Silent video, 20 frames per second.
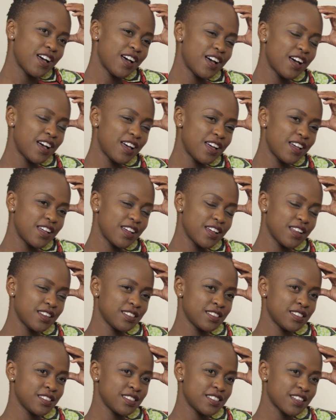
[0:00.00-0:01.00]

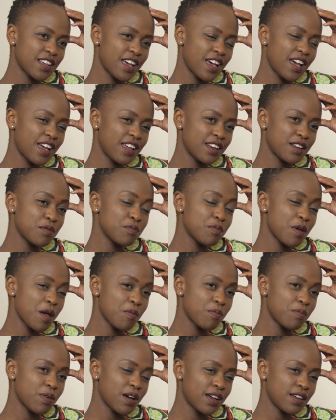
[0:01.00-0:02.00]
And I
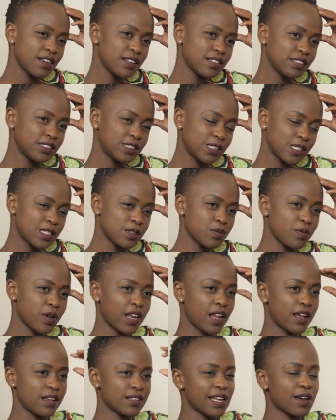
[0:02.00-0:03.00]
remember just when
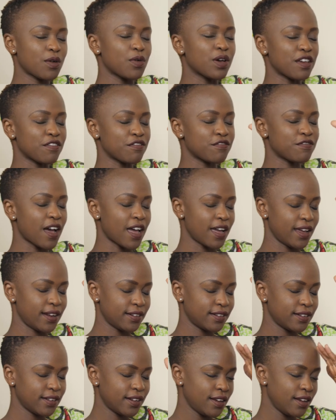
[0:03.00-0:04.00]
I was like, okay,
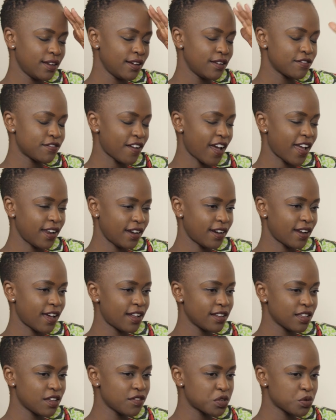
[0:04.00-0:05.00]
fine.
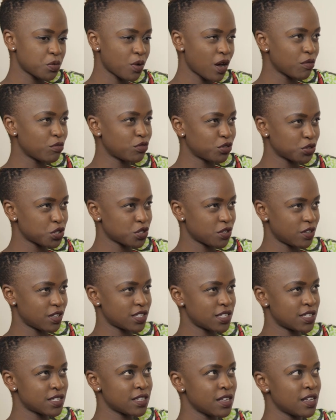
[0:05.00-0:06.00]
I'll give it one more
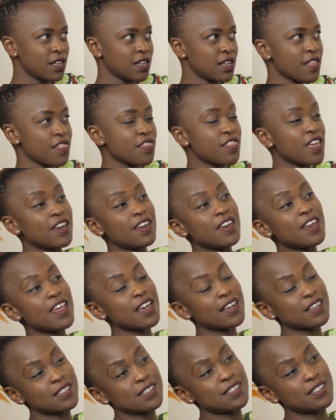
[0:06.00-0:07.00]
shot. The
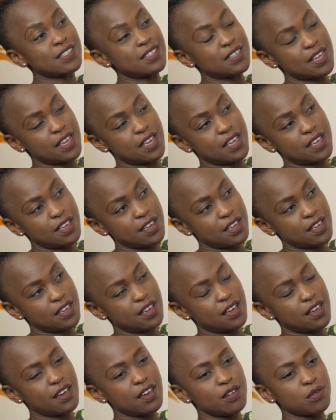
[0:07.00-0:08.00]
next day,
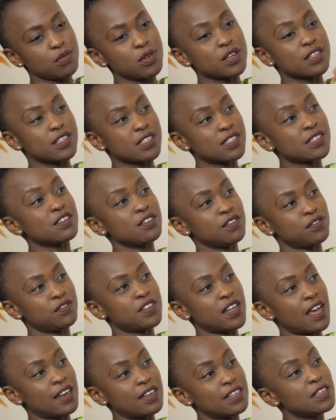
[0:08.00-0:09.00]
we received
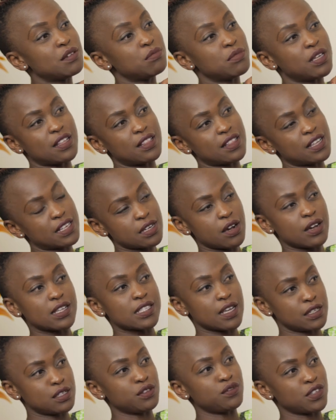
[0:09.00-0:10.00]
an email that our
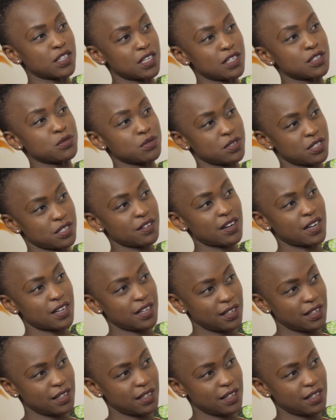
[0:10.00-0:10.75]
certificate was ready.